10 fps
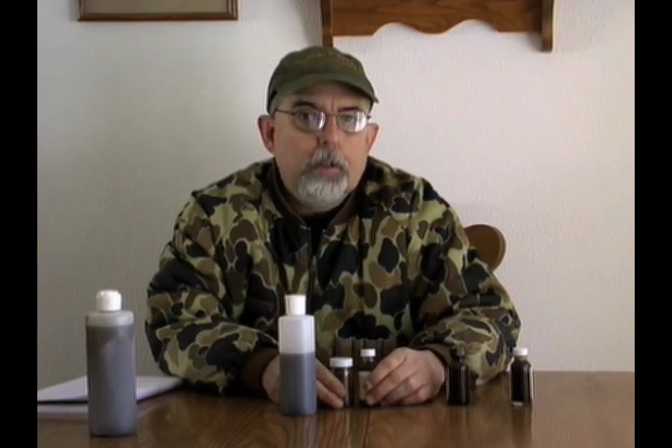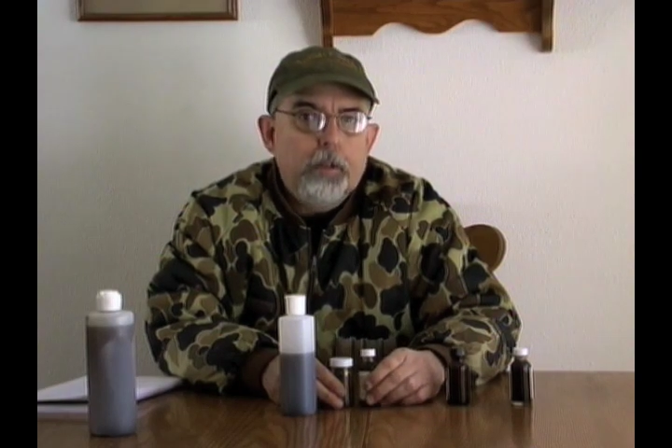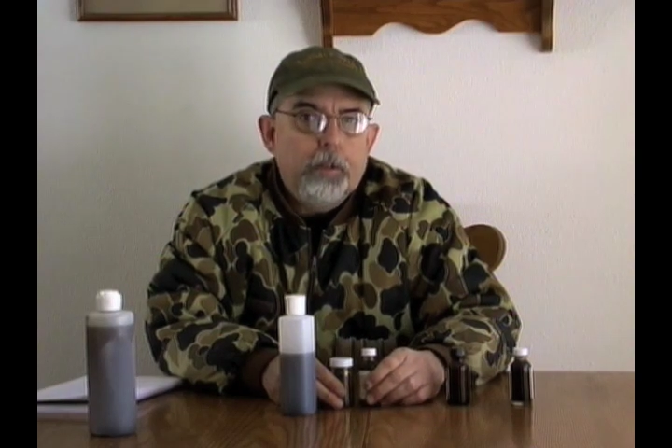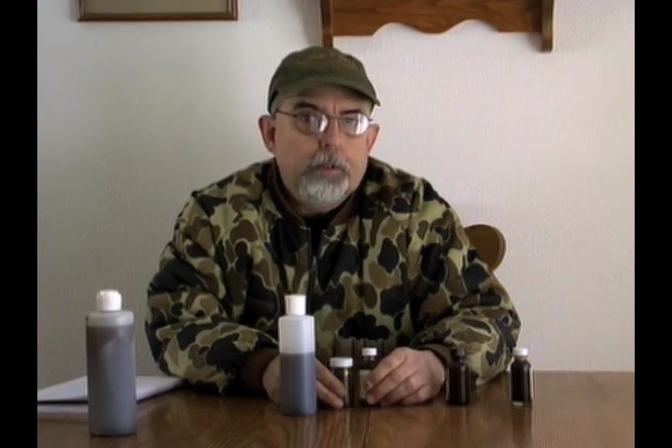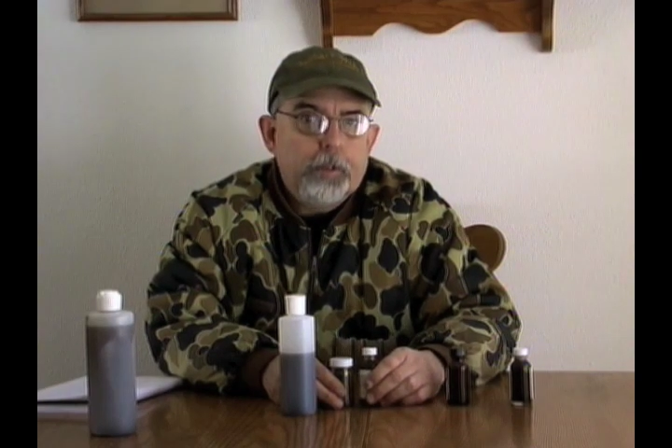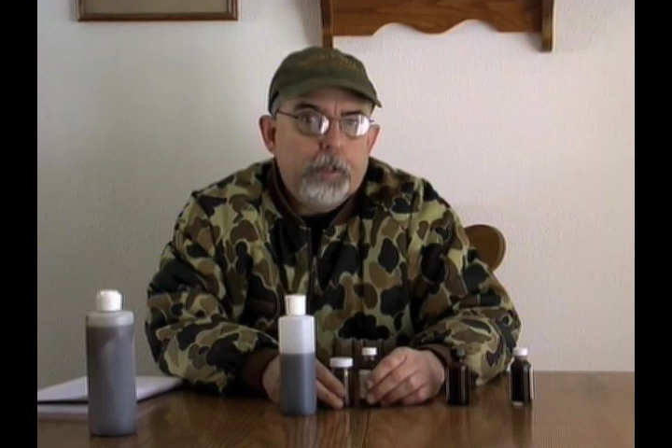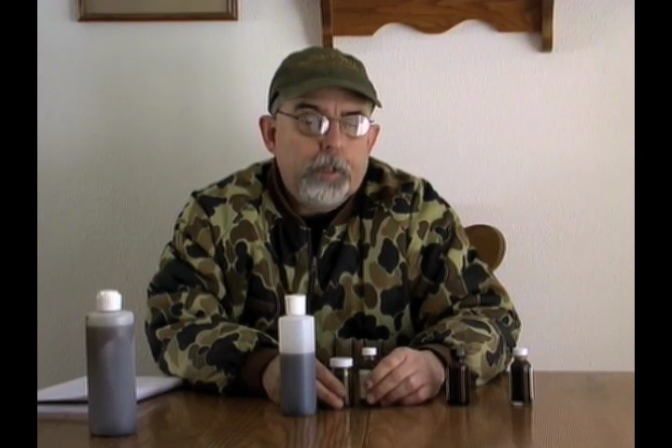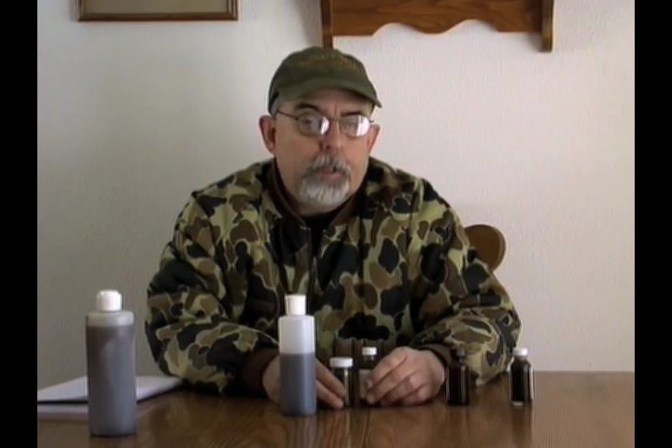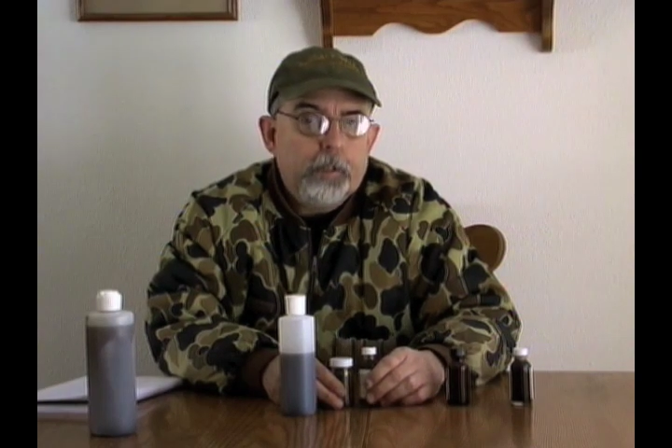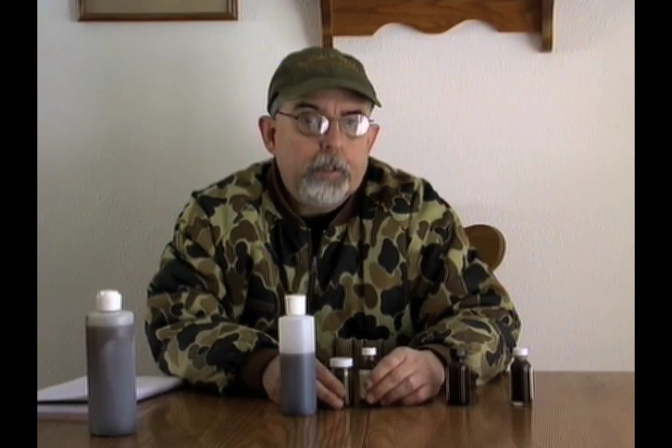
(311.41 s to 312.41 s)
is
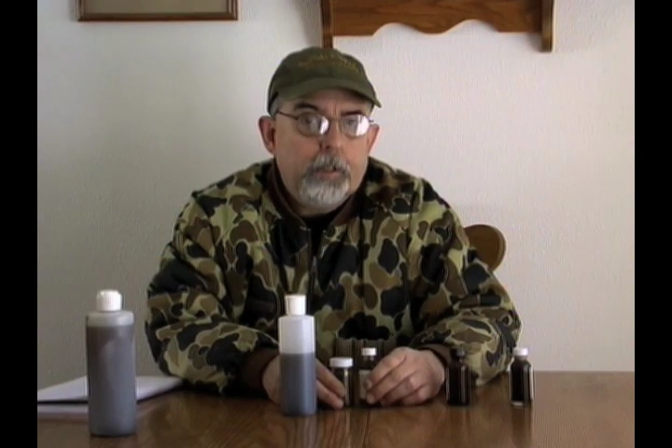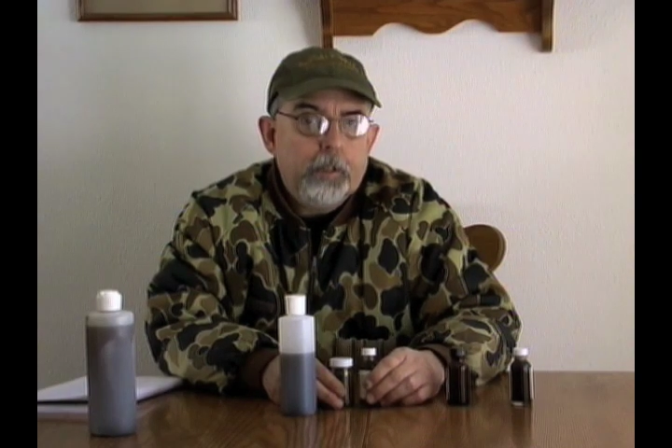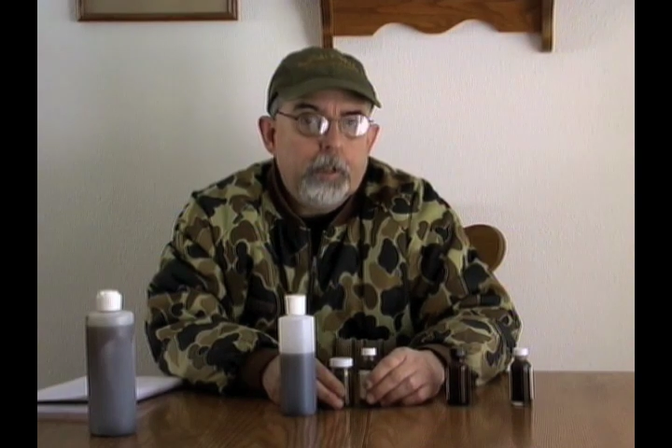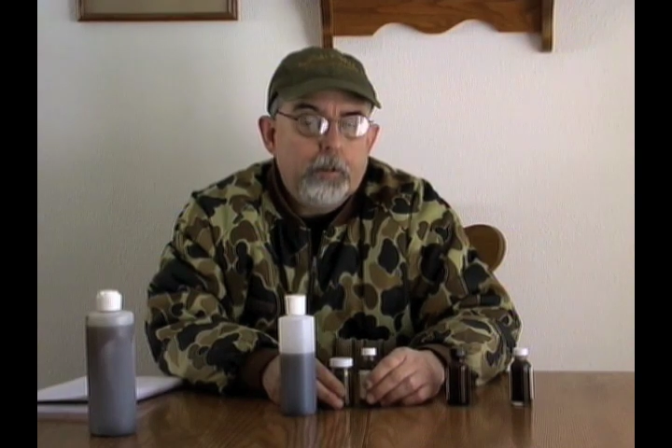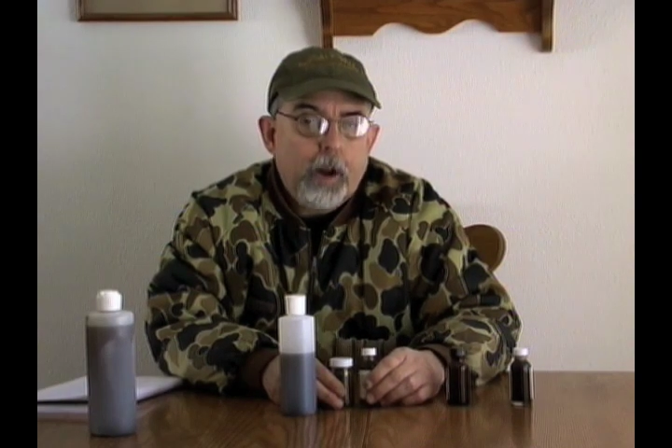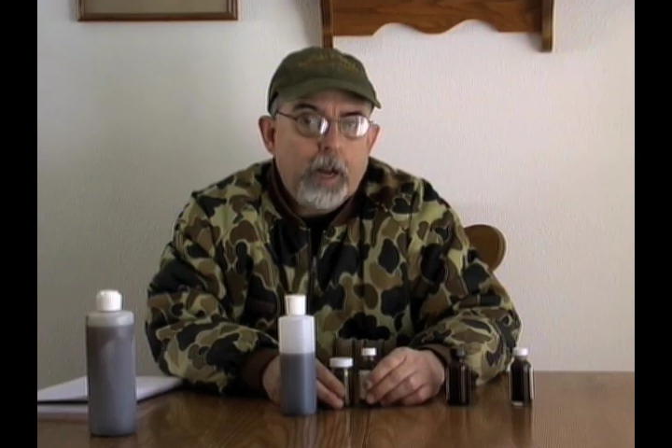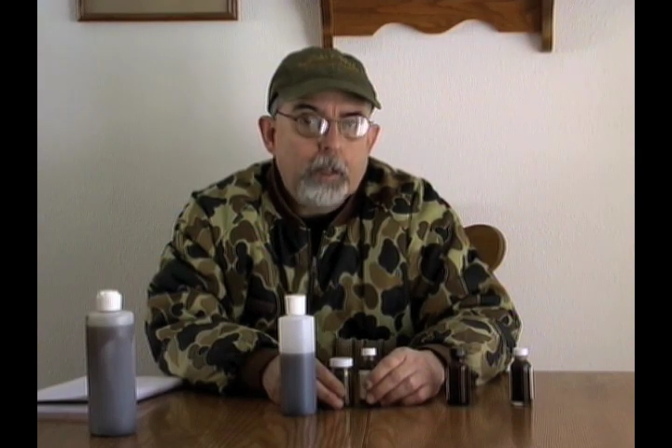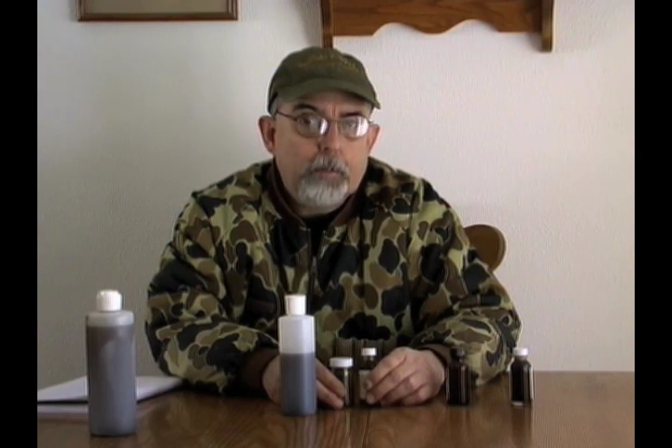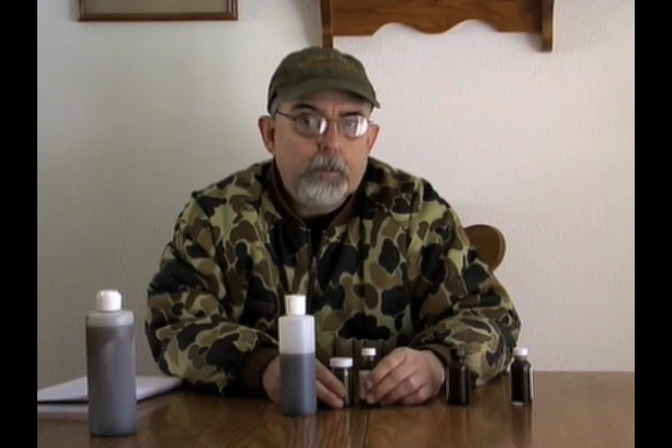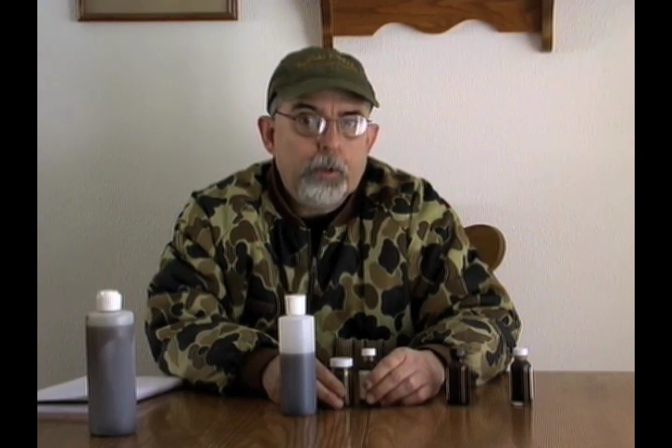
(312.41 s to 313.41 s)

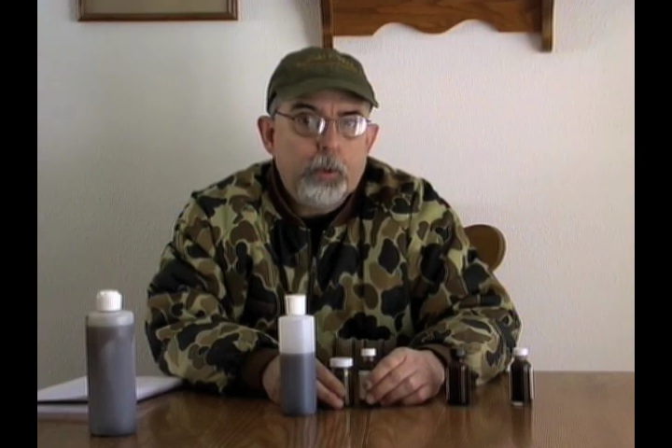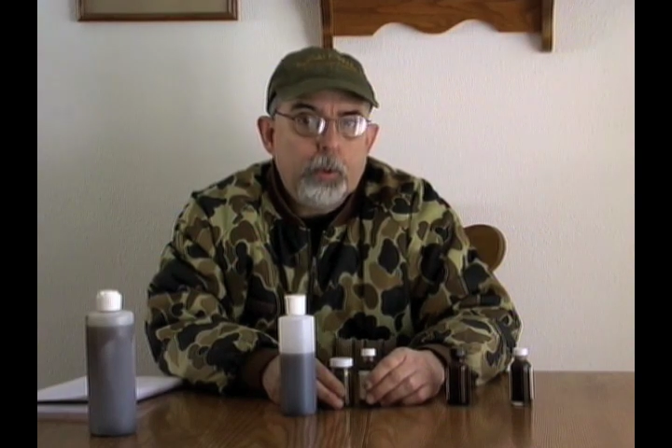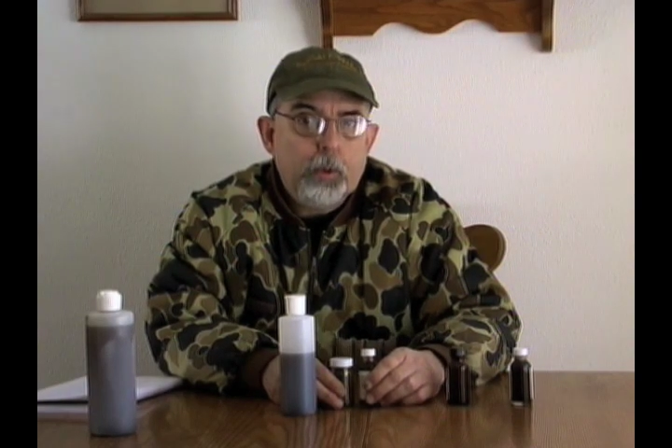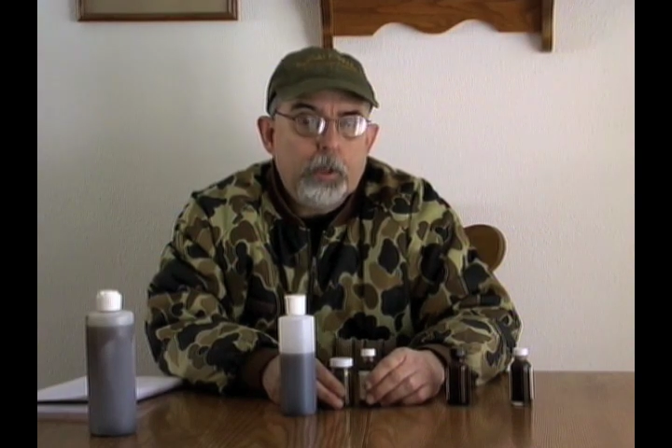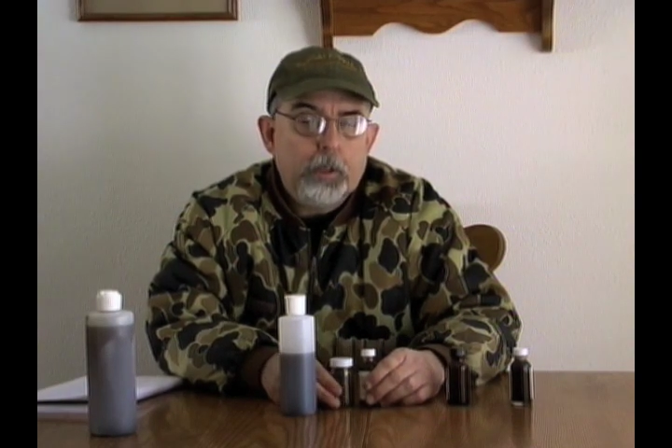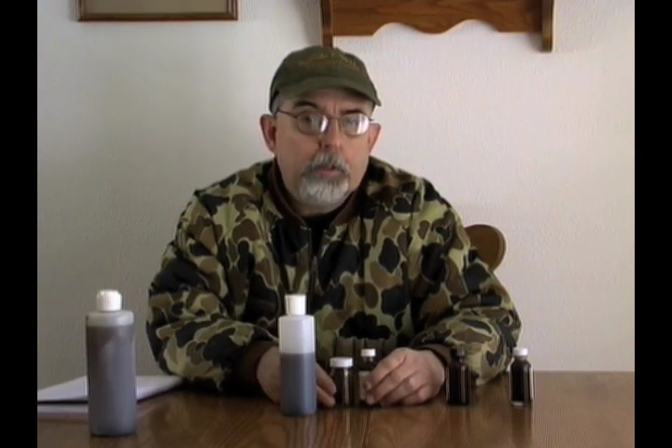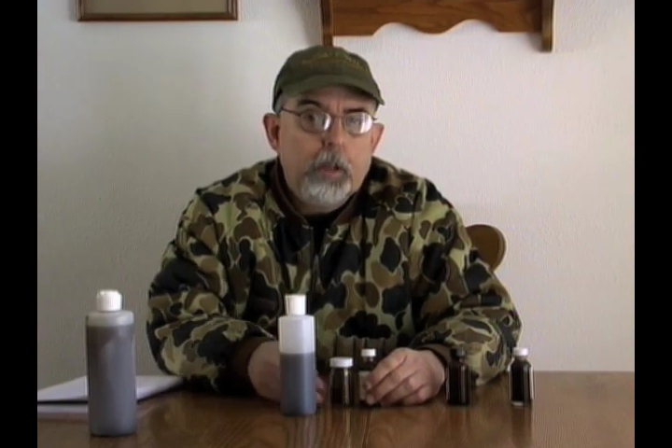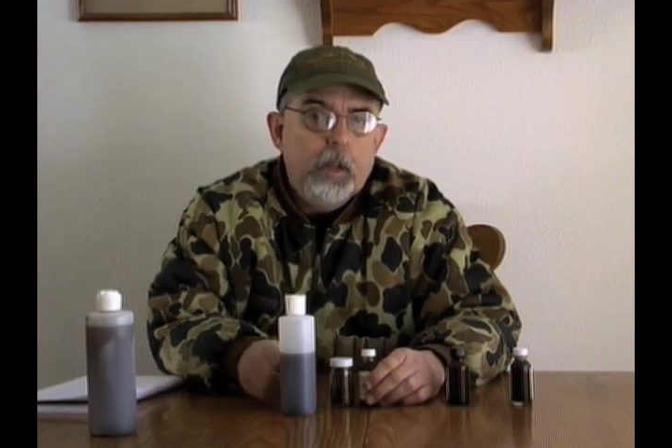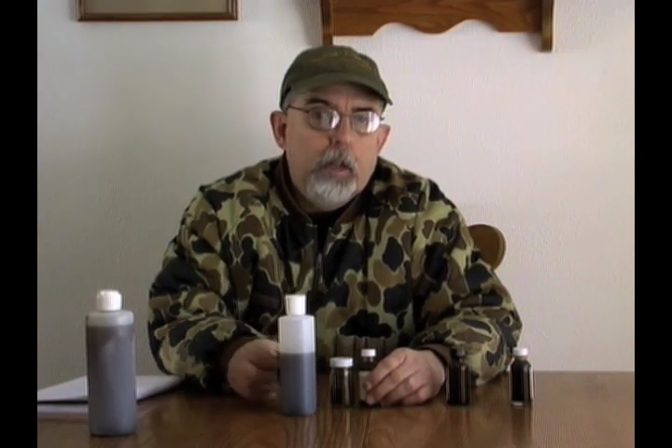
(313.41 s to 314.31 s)
attractive to